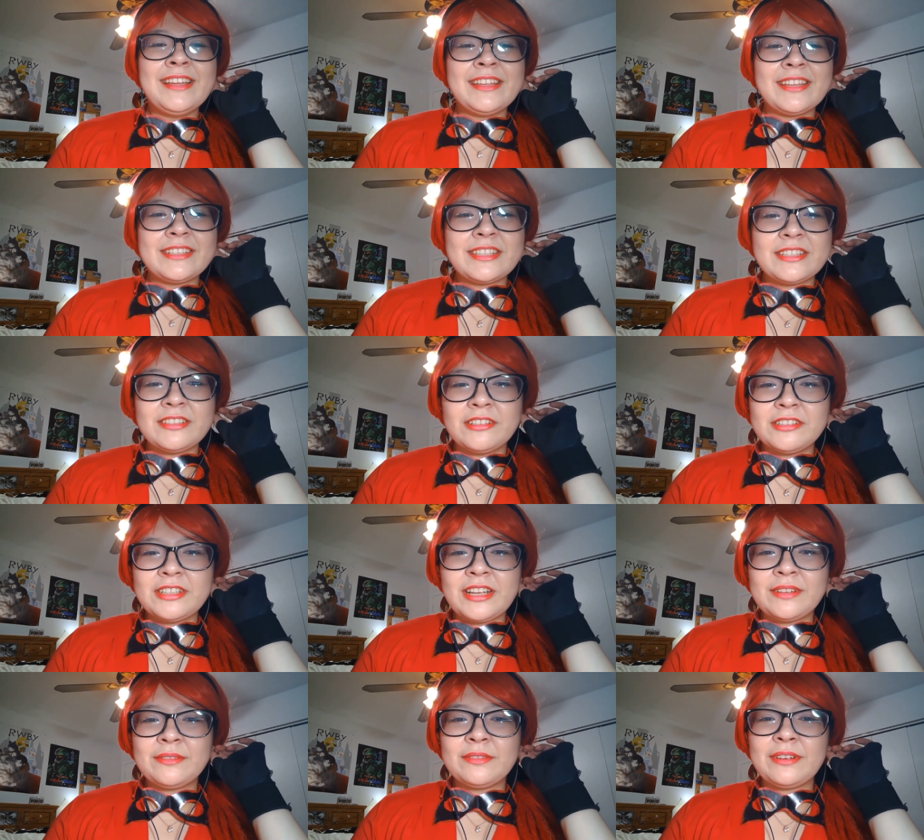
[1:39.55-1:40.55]
This is
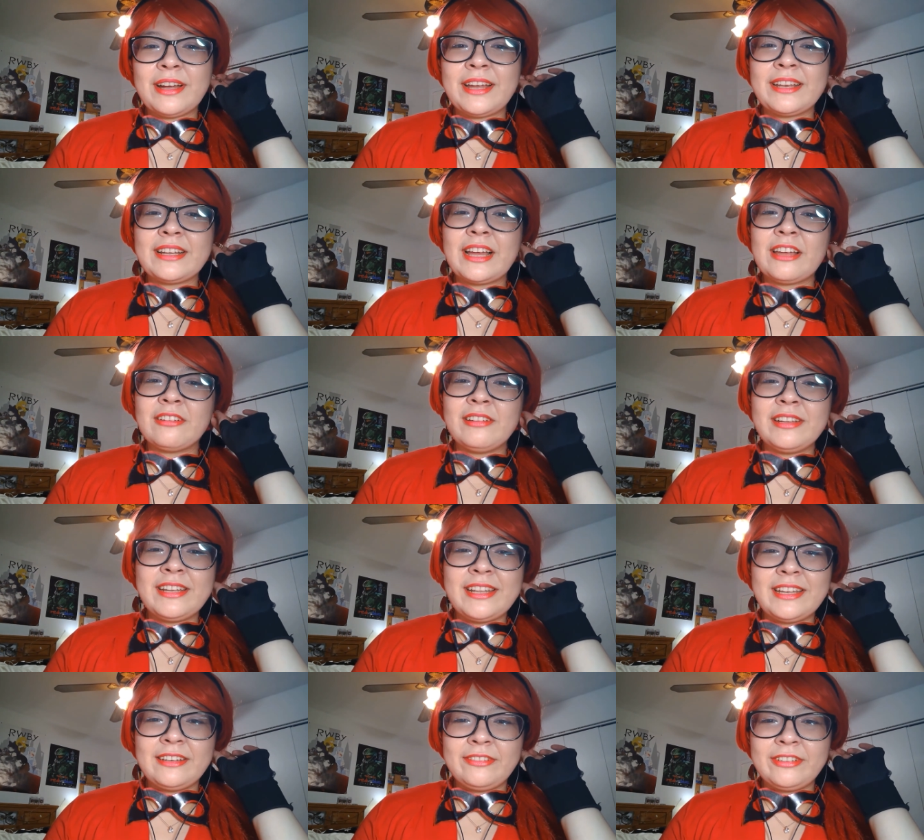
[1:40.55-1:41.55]
Toshi. I'm right. I only
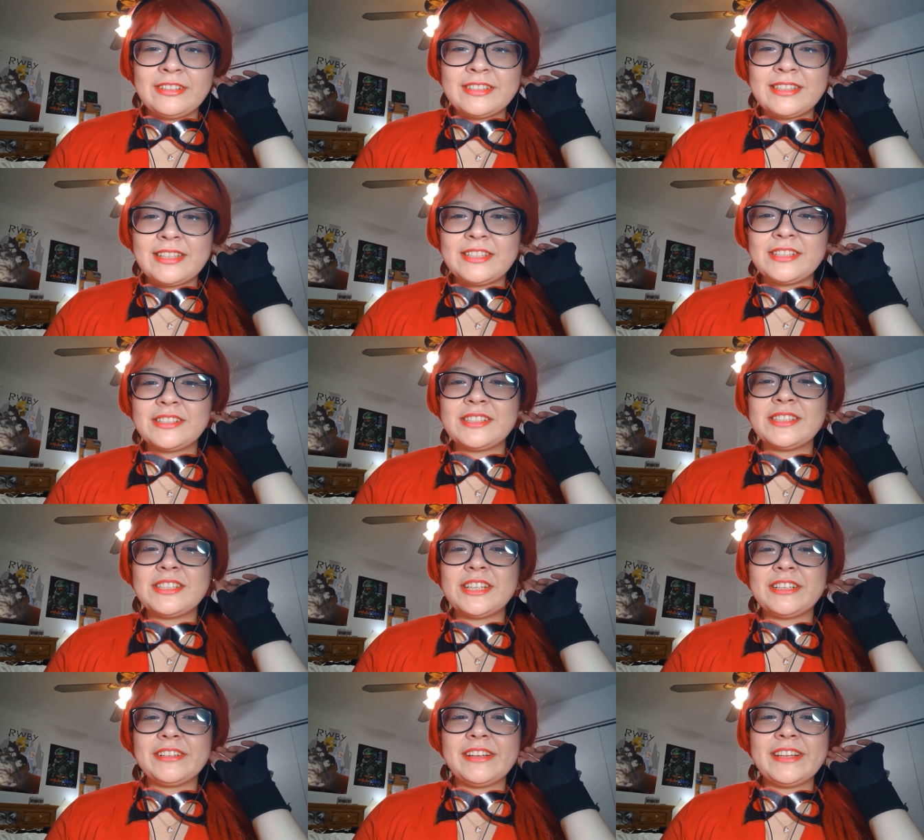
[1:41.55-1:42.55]
need a few stitches, and
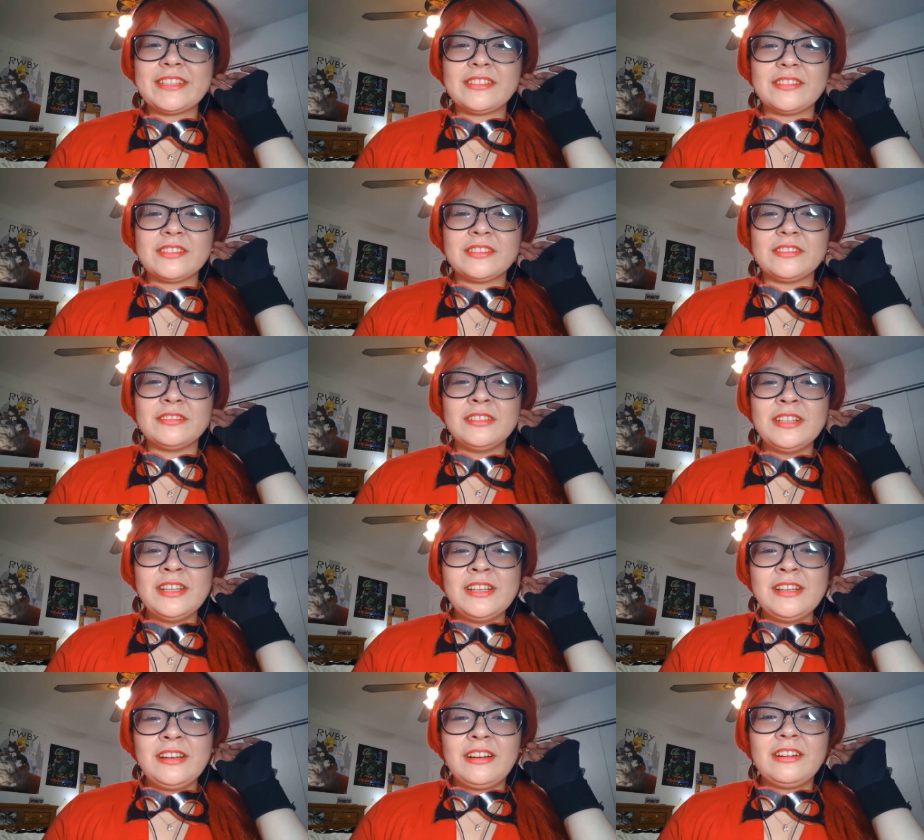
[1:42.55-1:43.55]
Cherry is also
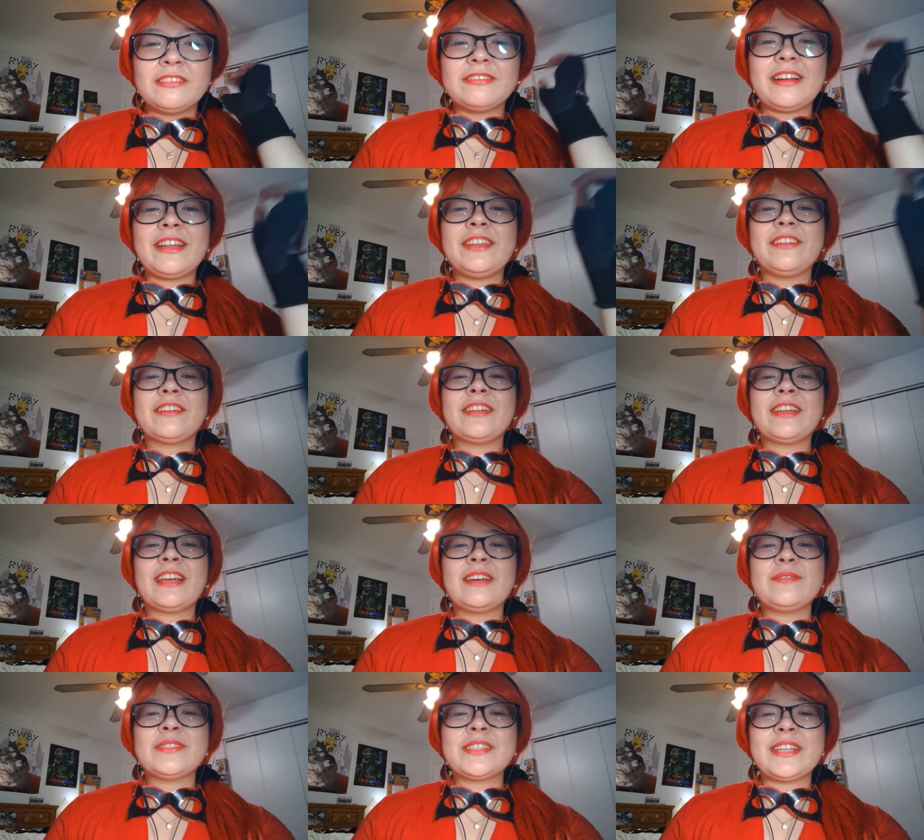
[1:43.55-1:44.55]
alright. You can
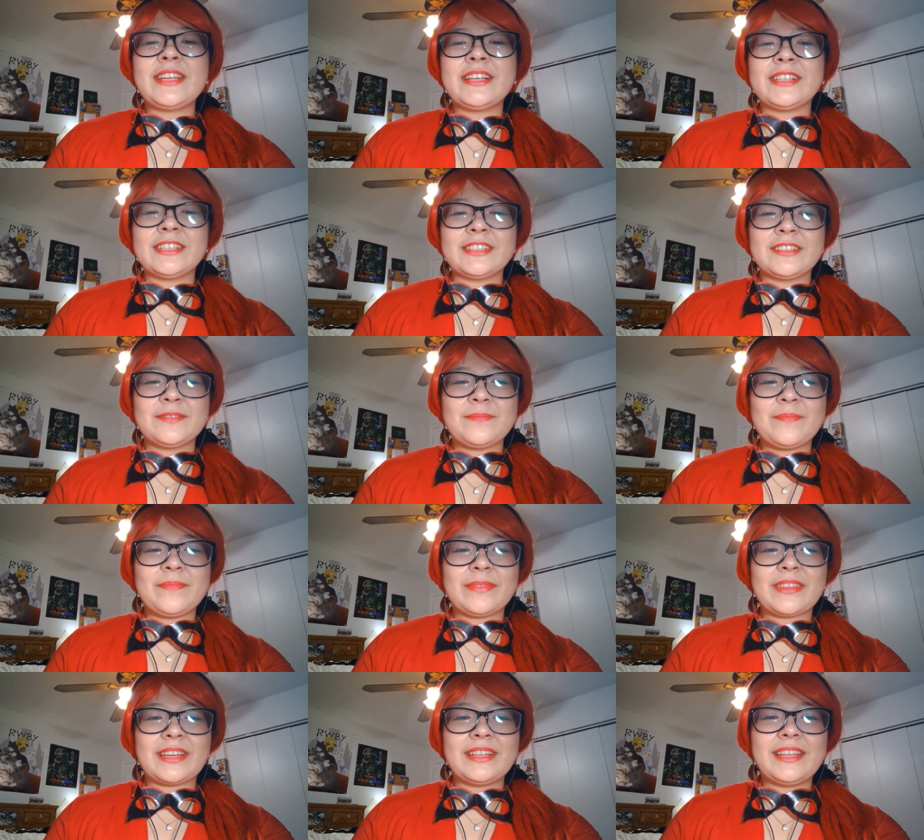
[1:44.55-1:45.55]
come see her.
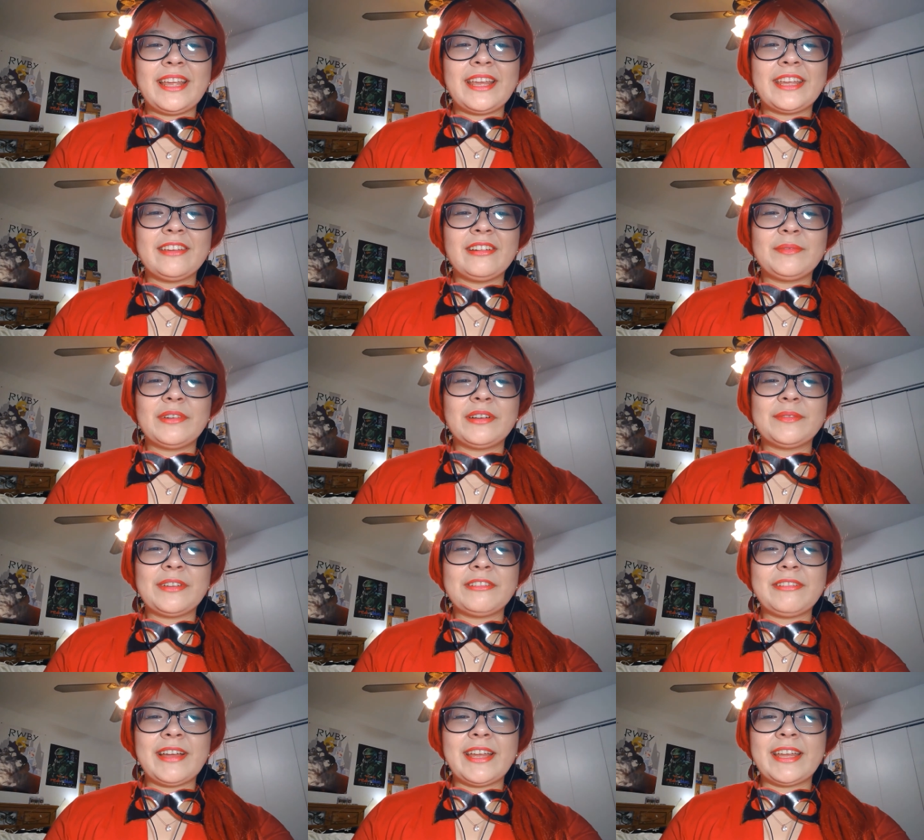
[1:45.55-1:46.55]
Thank you. I'm on my
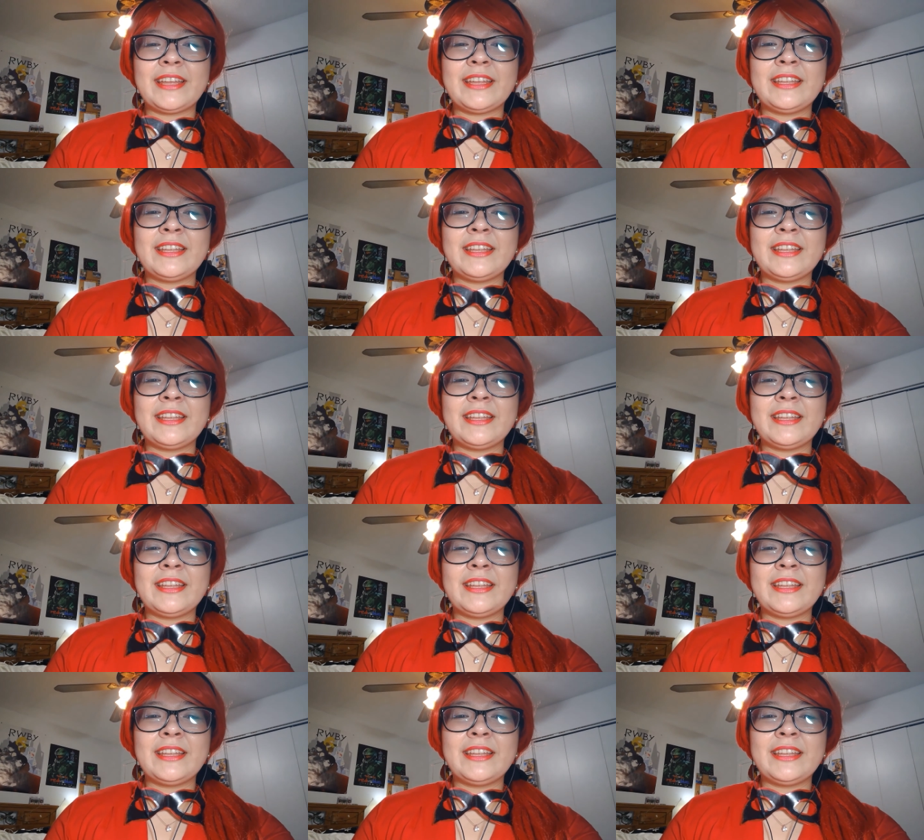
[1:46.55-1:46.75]
way.